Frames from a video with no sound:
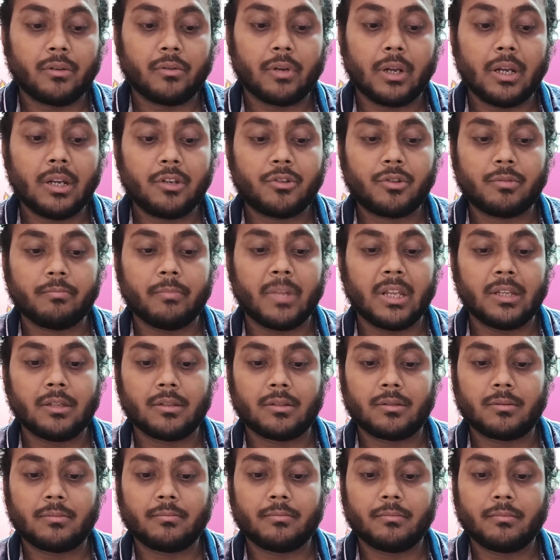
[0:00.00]
Relation
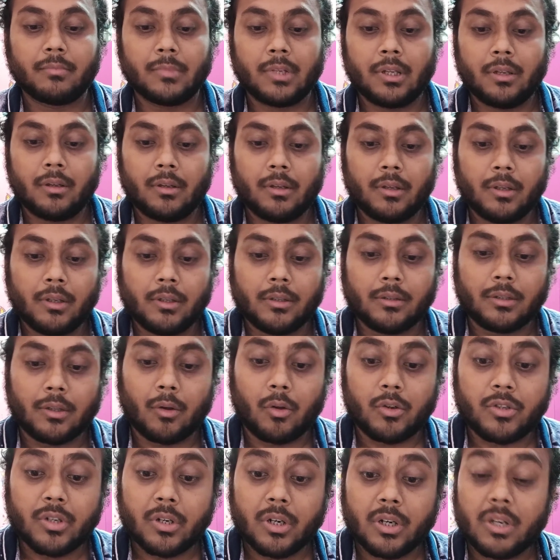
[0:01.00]
means the
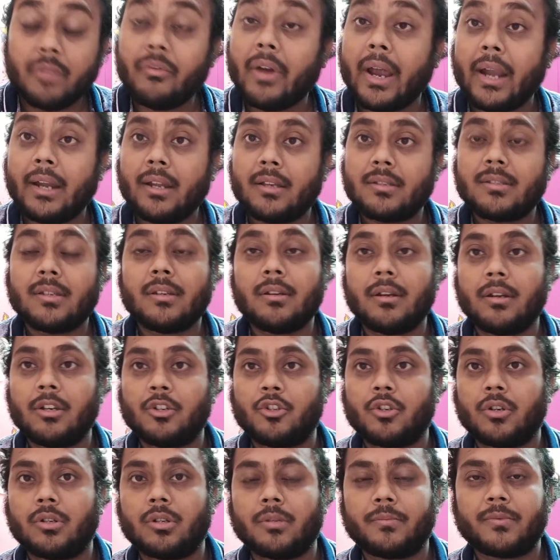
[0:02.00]
alternative ideas and
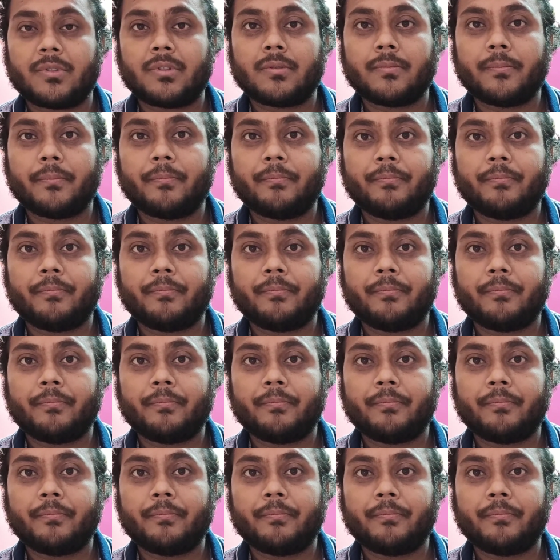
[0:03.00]
initiatives.